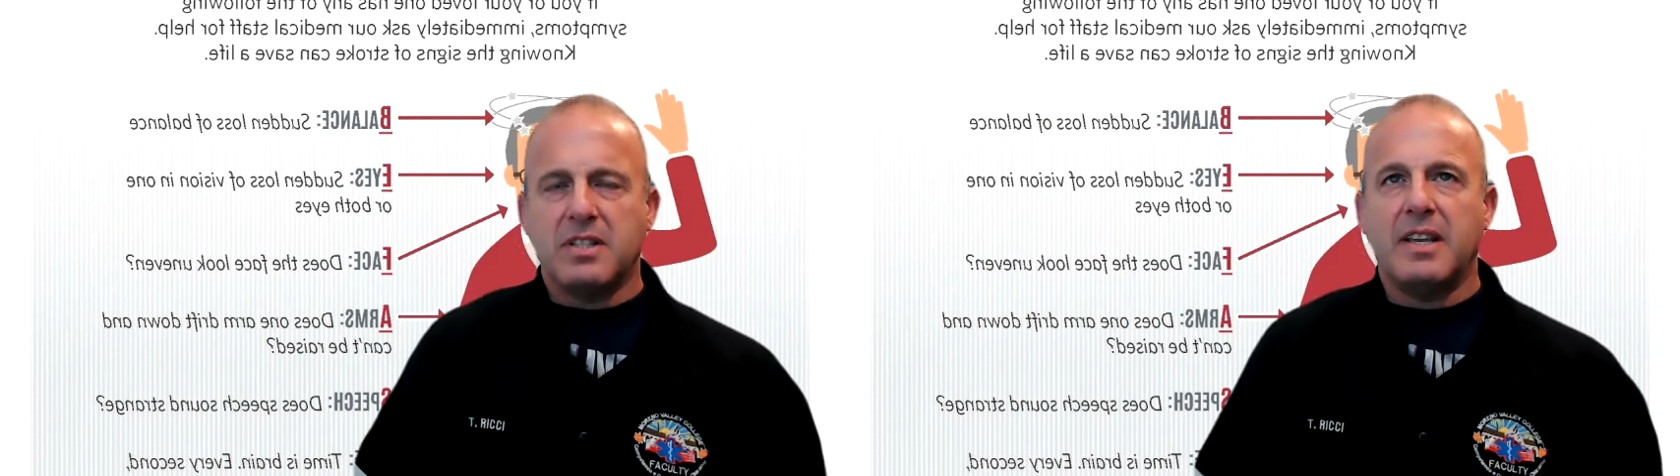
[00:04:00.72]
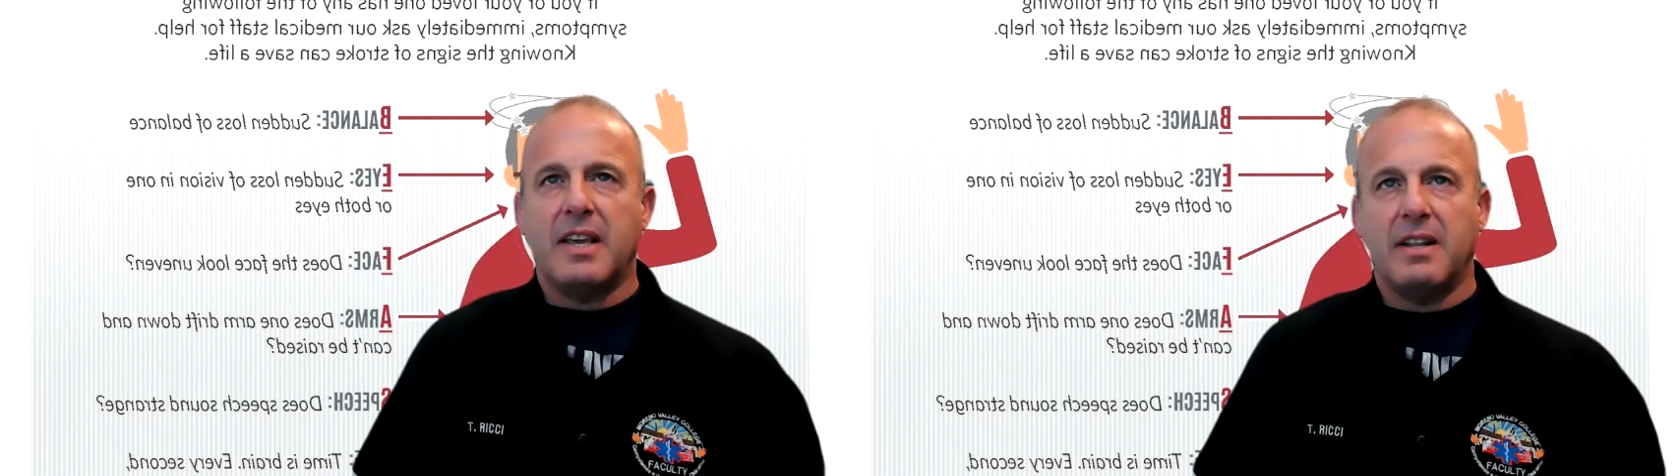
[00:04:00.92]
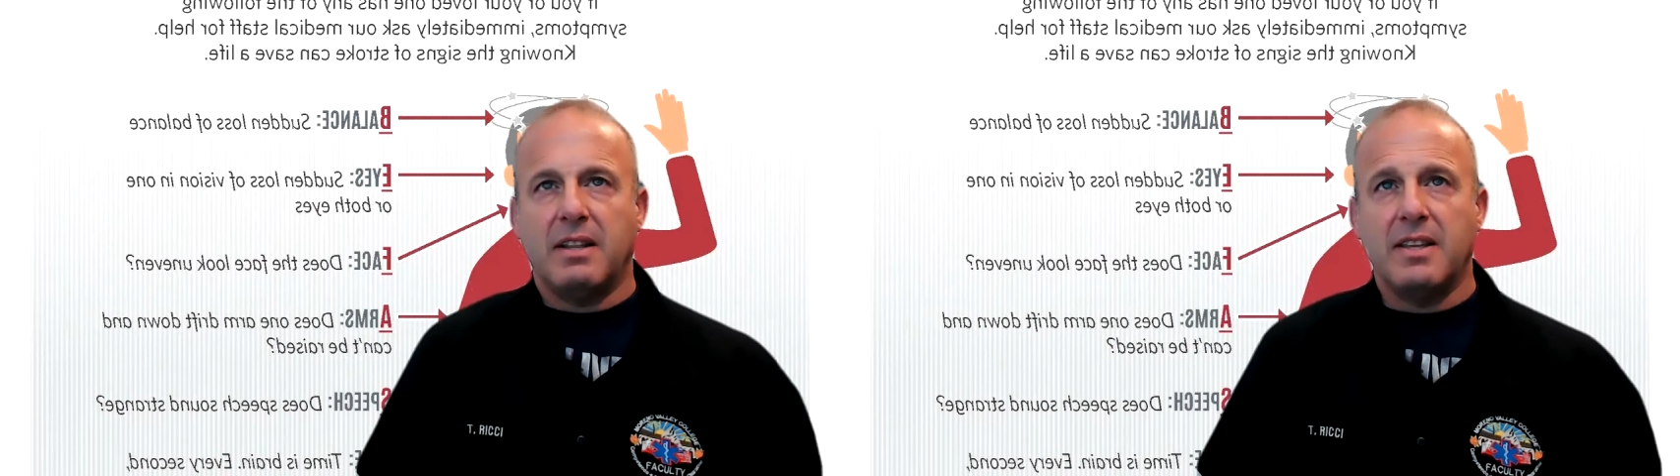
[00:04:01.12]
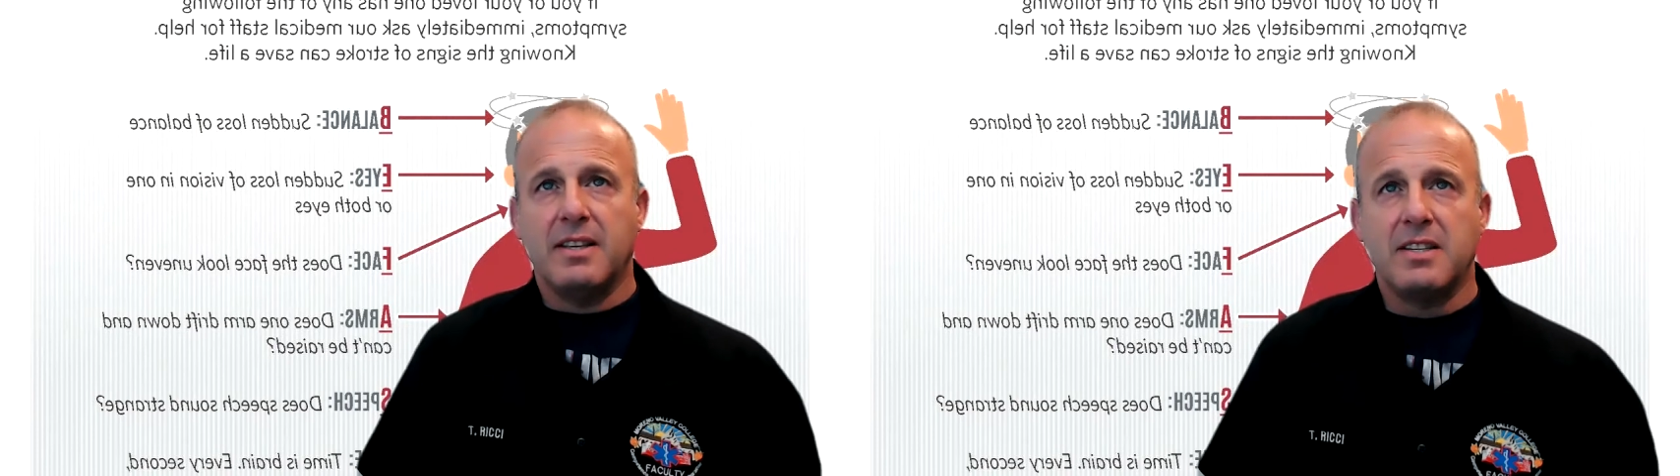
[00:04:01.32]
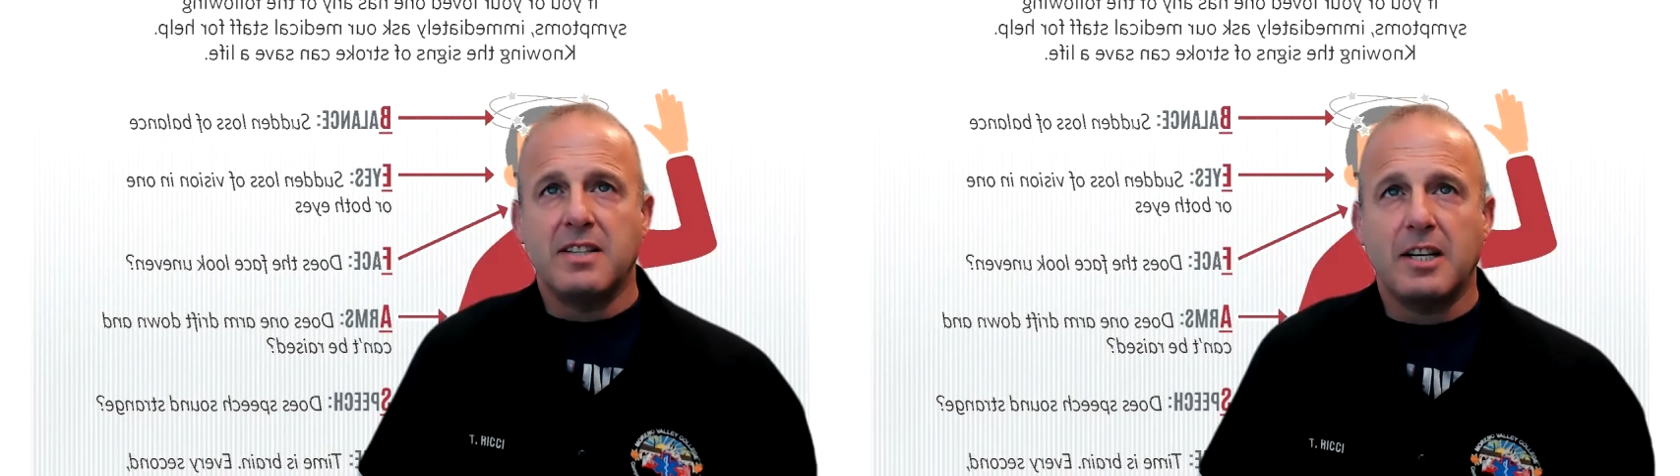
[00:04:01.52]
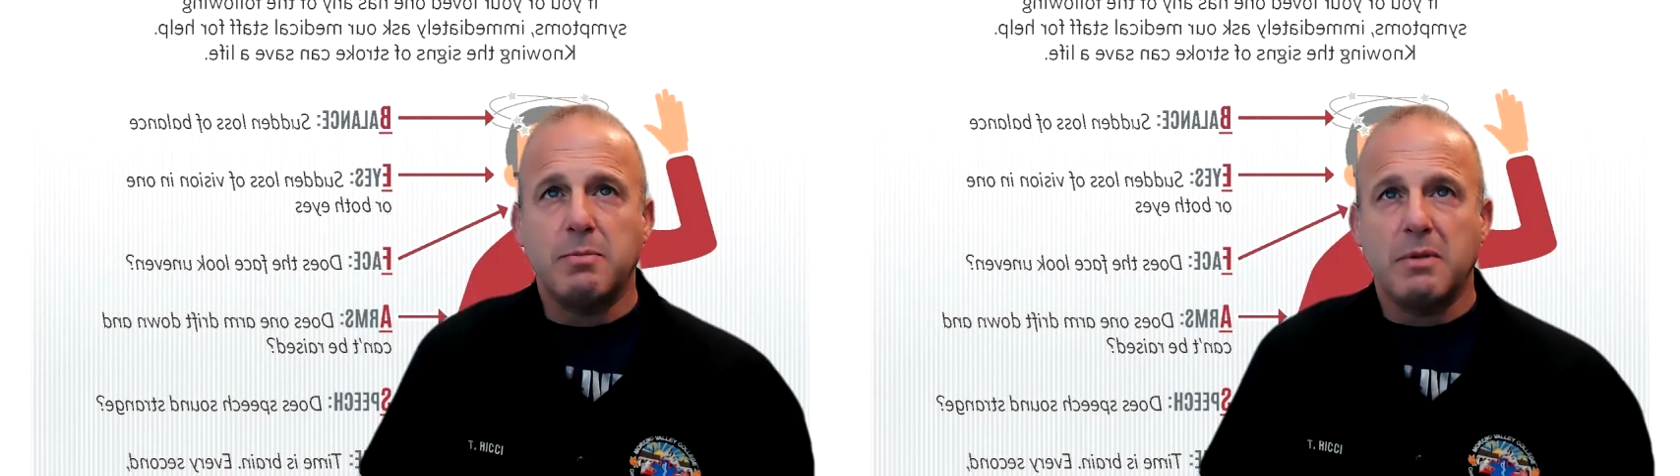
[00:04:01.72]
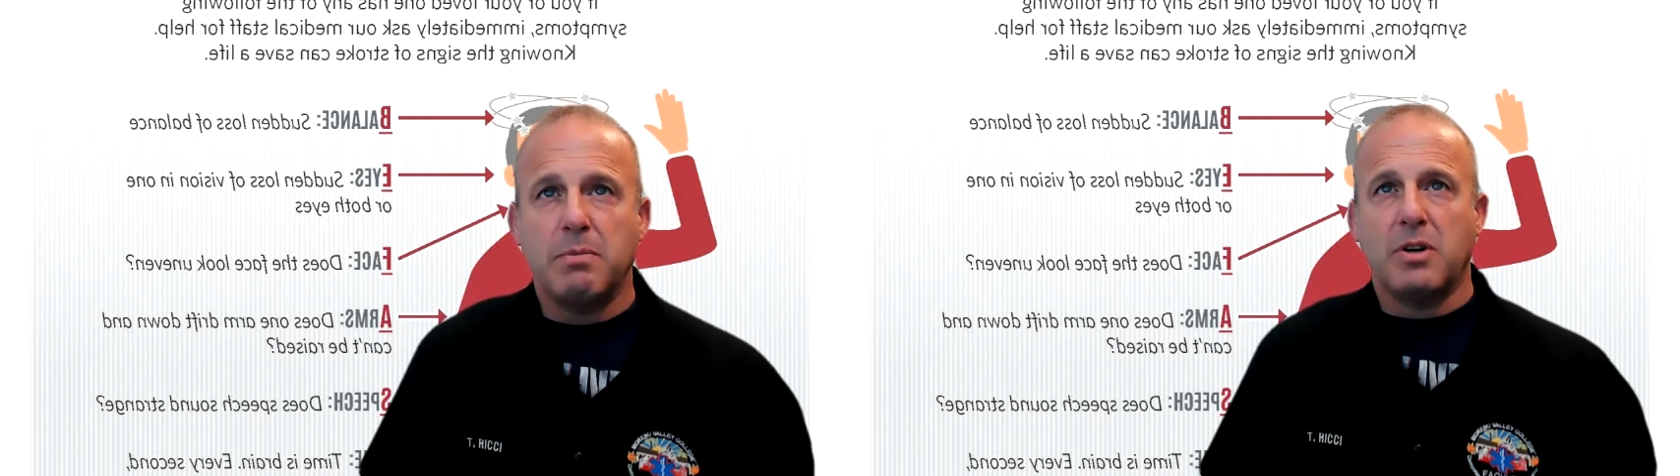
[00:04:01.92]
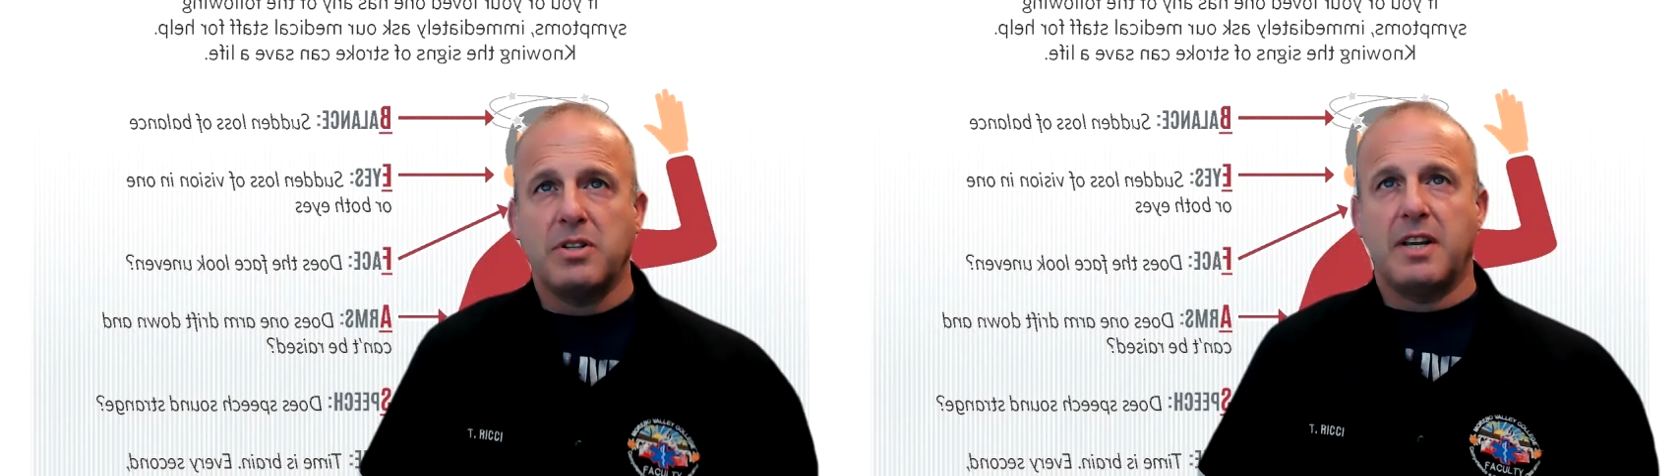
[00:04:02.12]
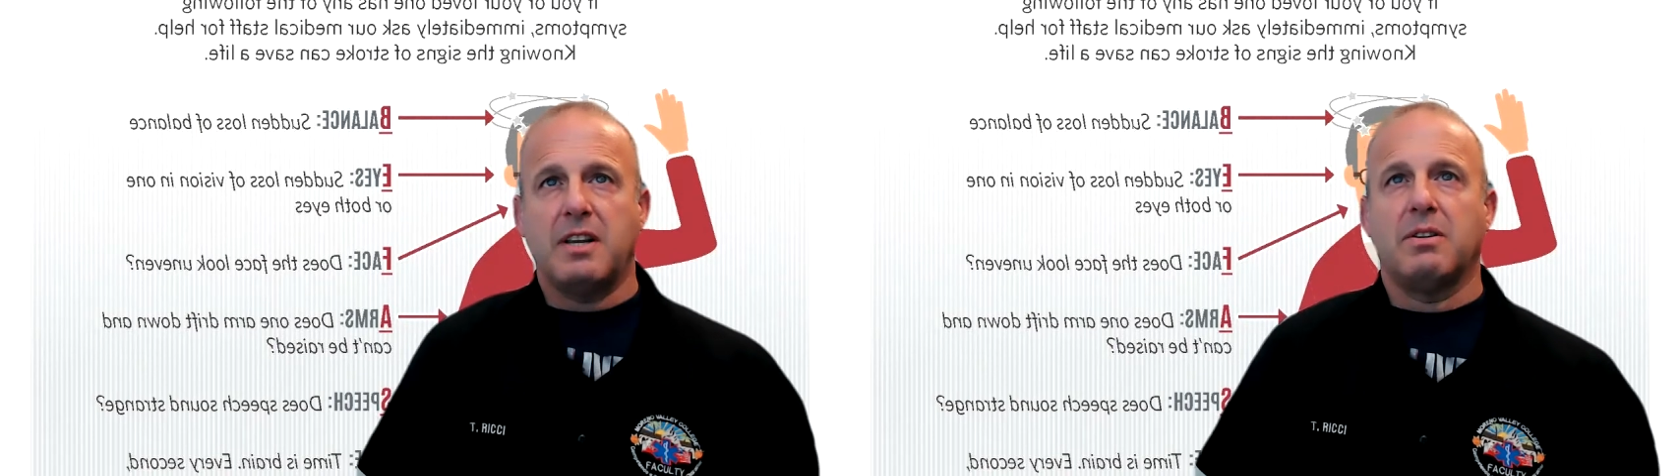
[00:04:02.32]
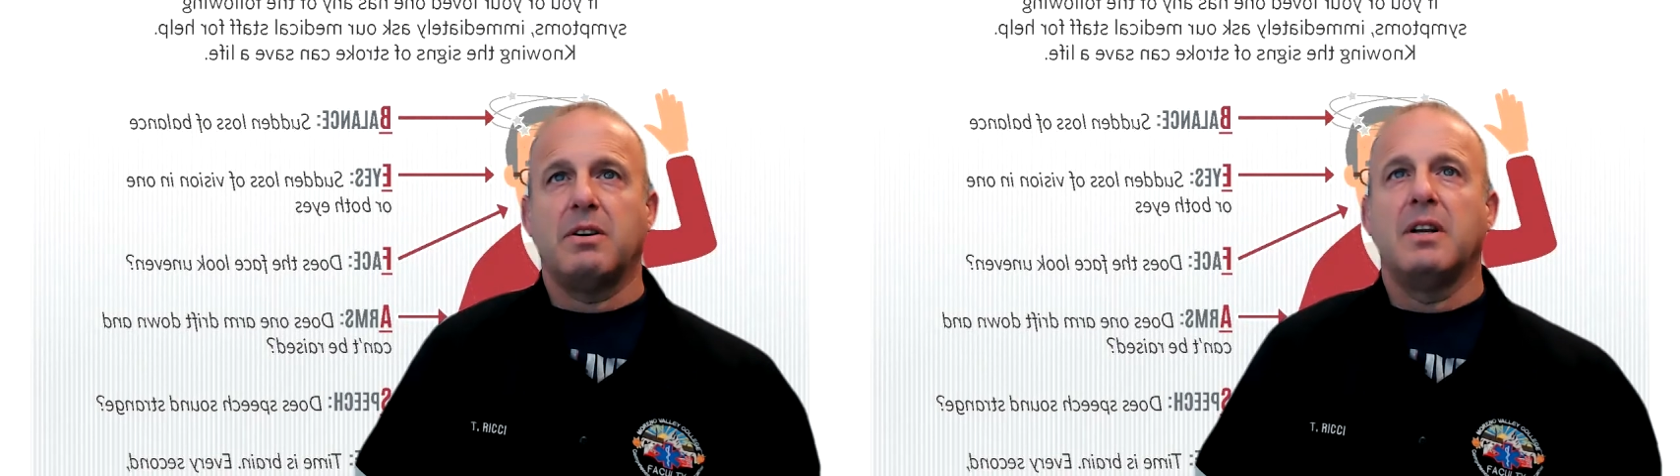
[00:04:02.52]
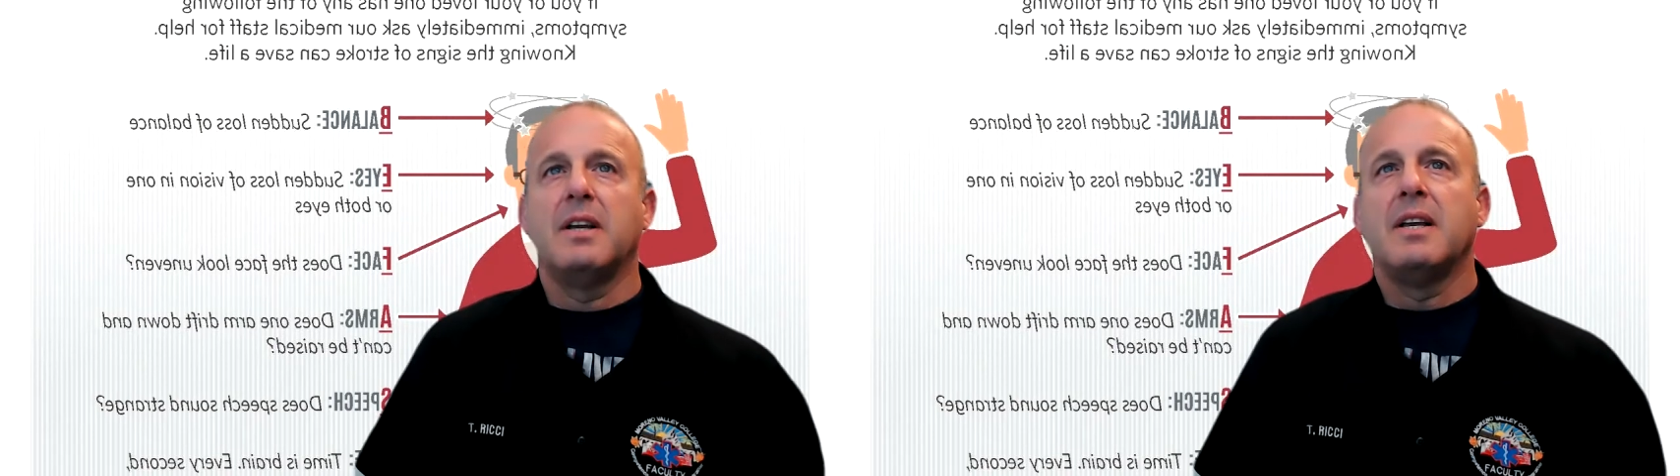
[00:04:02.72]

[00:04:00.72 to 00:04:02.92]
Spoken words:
again, this assessment in particular.